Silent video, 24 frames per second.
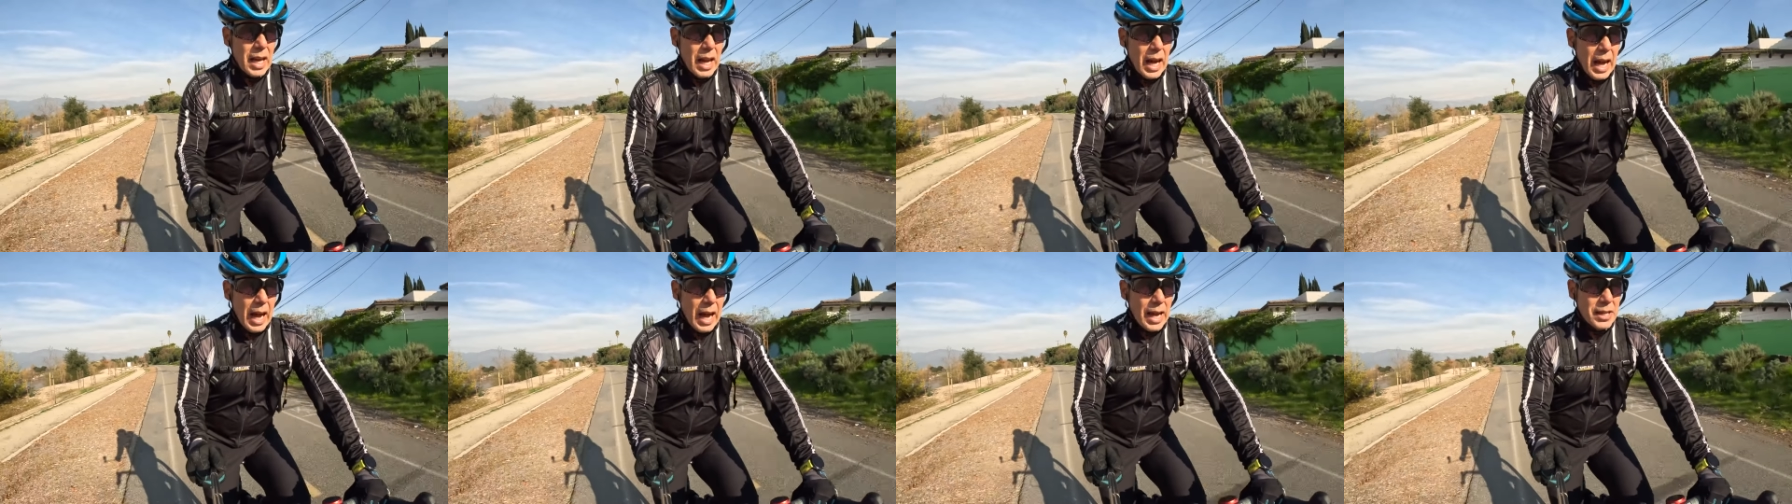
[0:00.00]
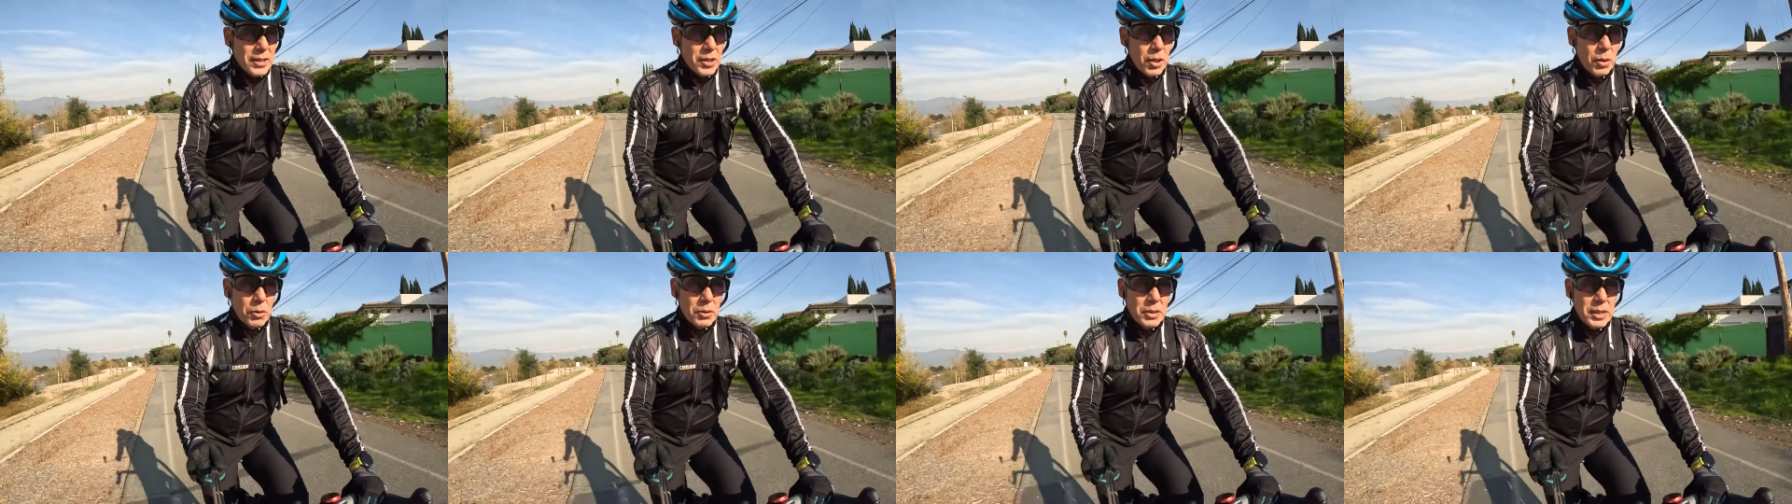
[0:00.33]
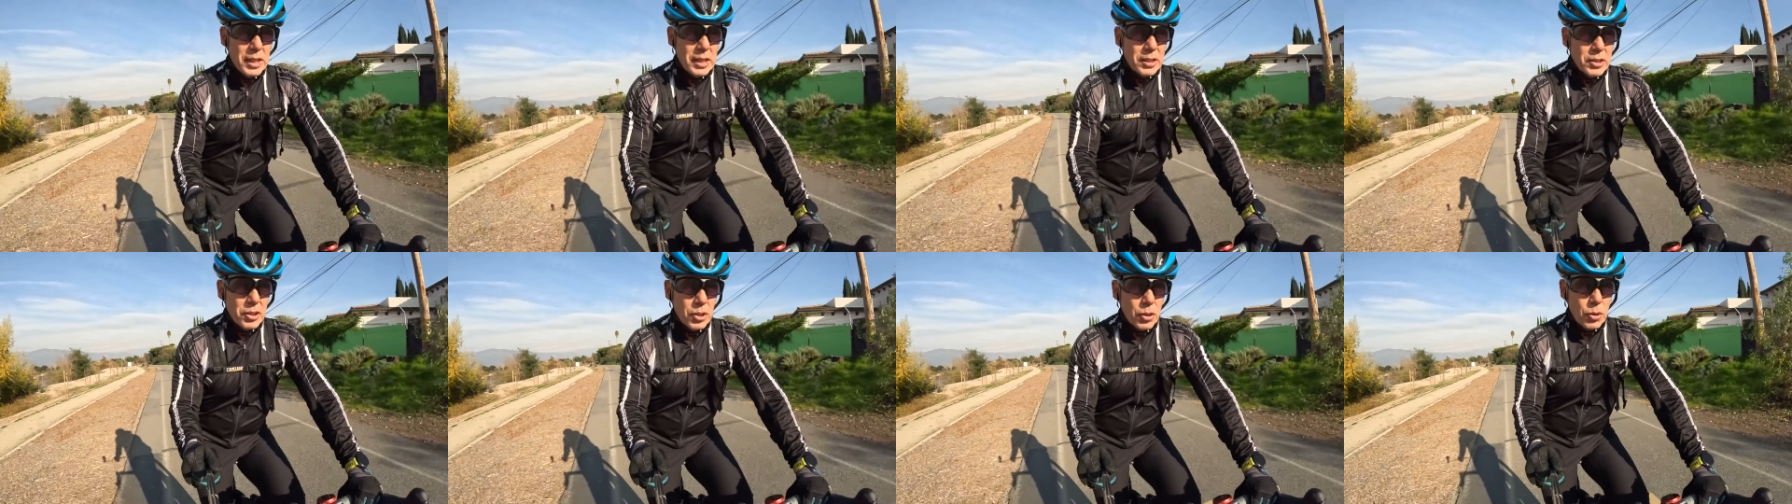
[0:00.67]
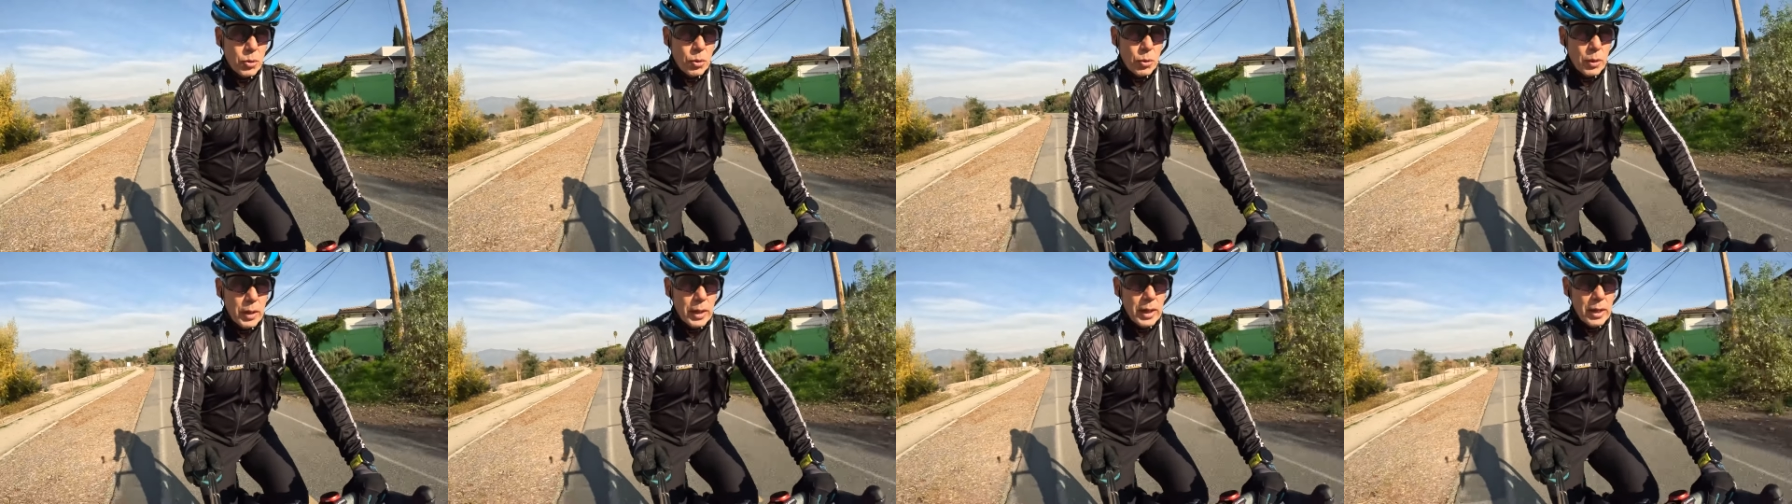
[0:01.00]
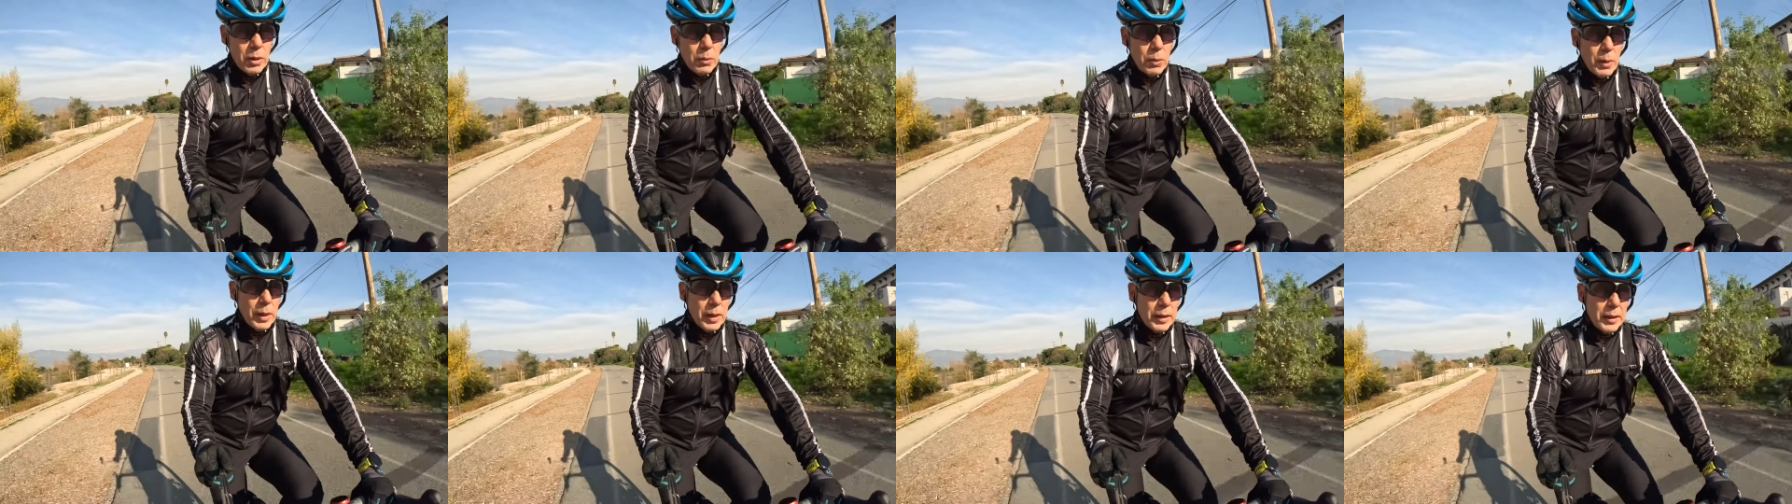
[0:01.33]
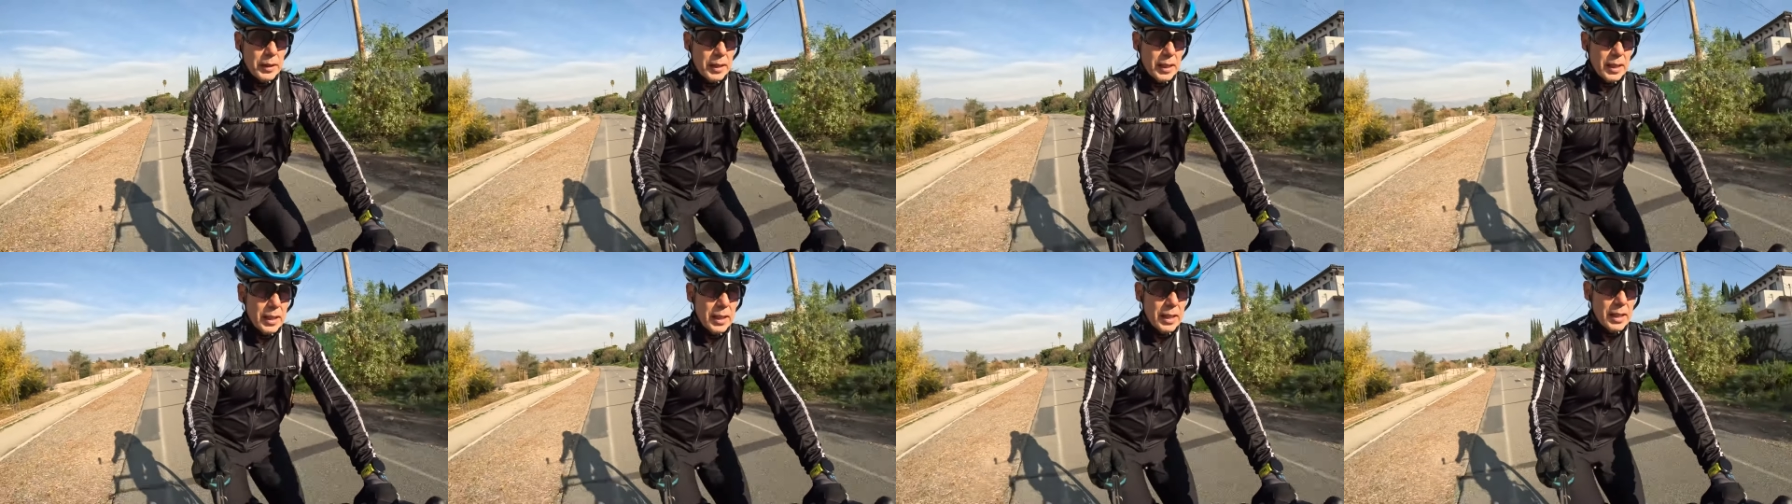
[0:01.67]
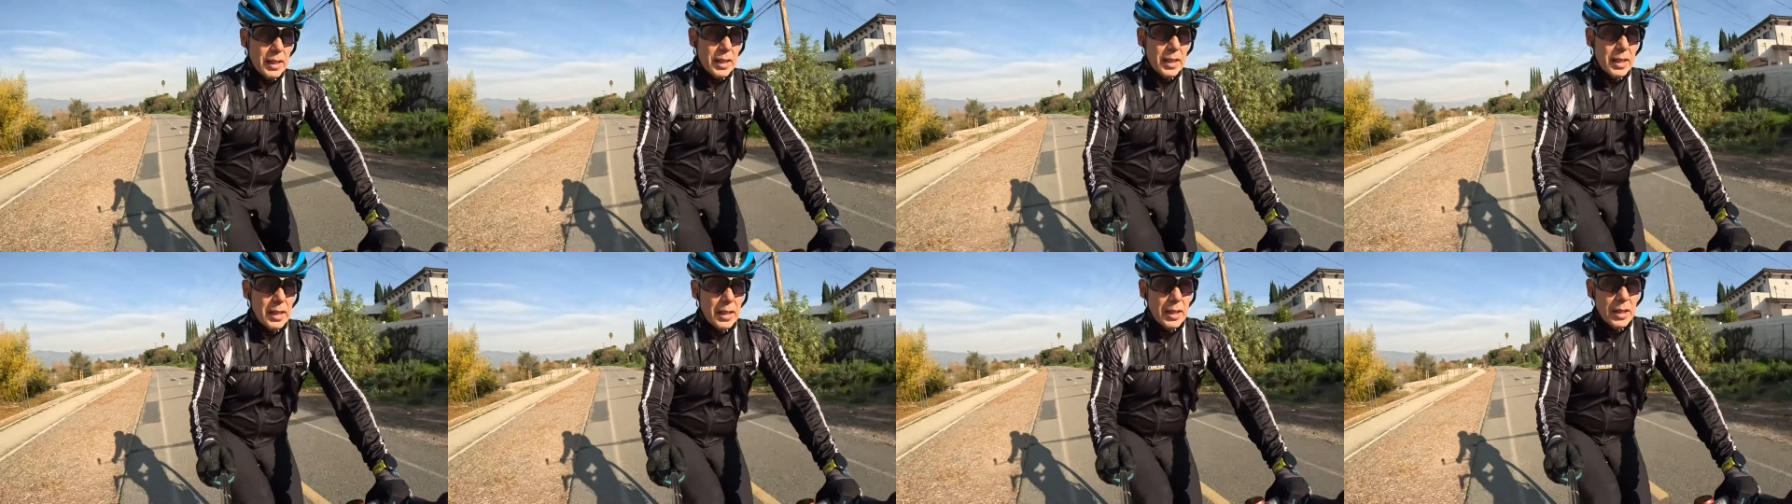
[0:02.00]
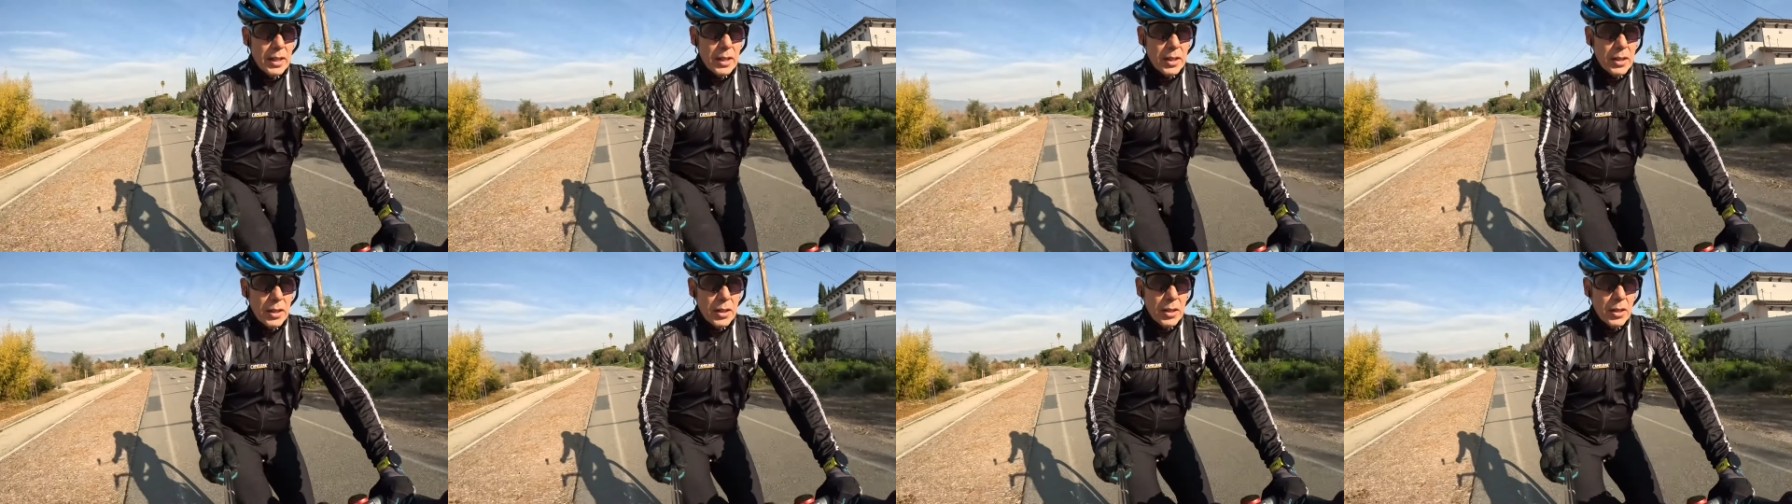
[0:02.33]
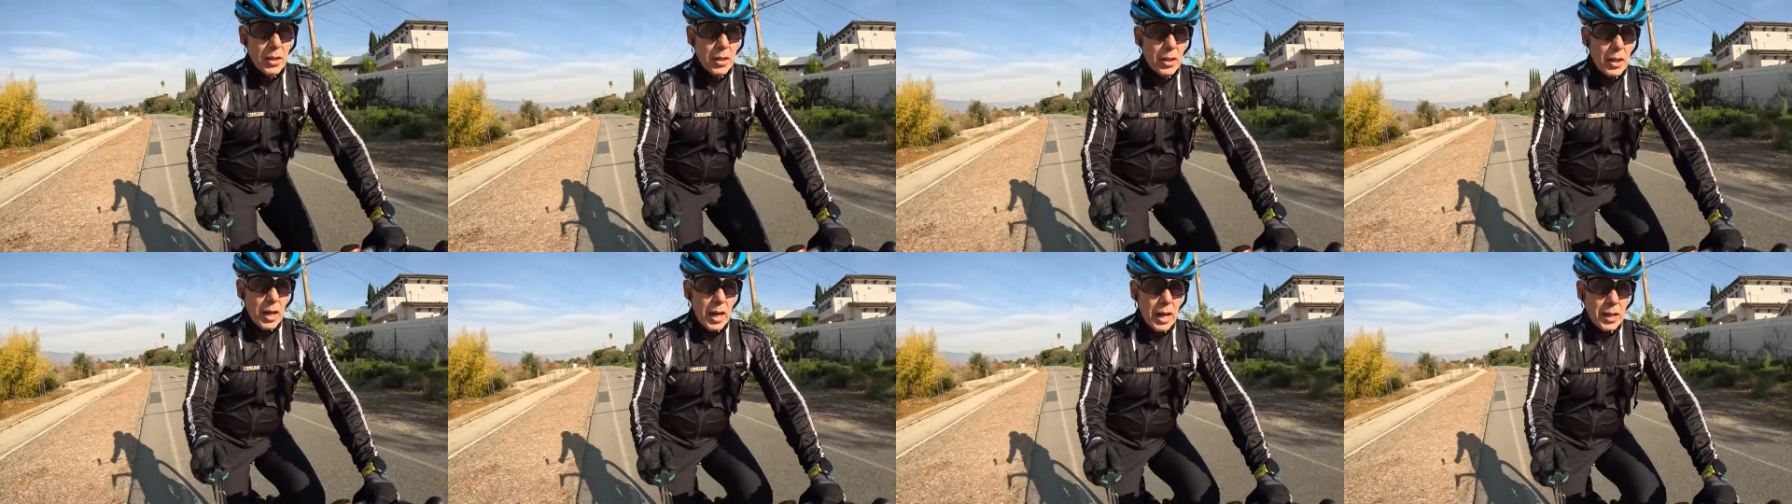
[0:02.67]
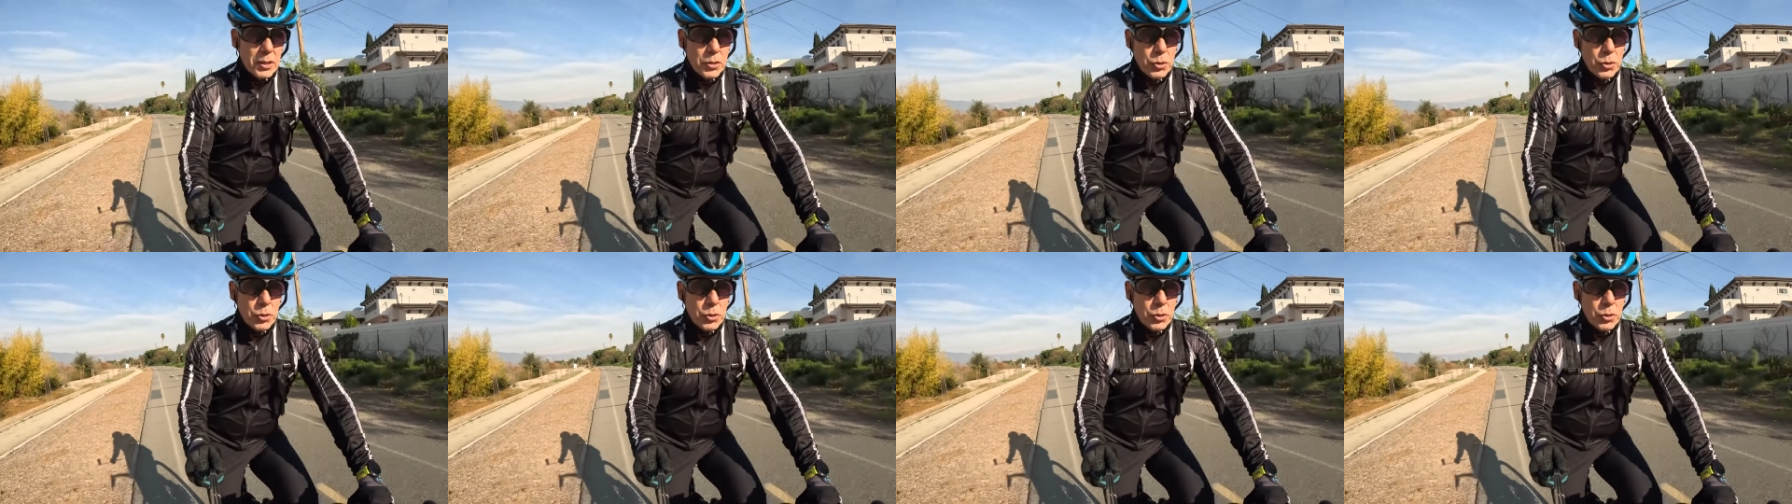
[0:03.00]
I don't disagree with a